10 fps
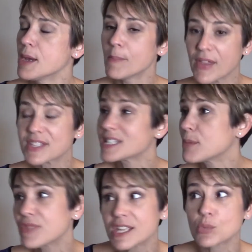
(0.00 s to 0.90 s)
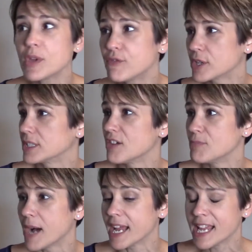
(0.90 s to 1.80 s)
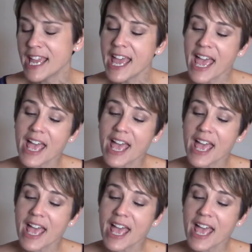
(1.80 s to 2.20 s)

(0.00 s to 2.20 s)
by the same things we feel loved by. Mm-hmm.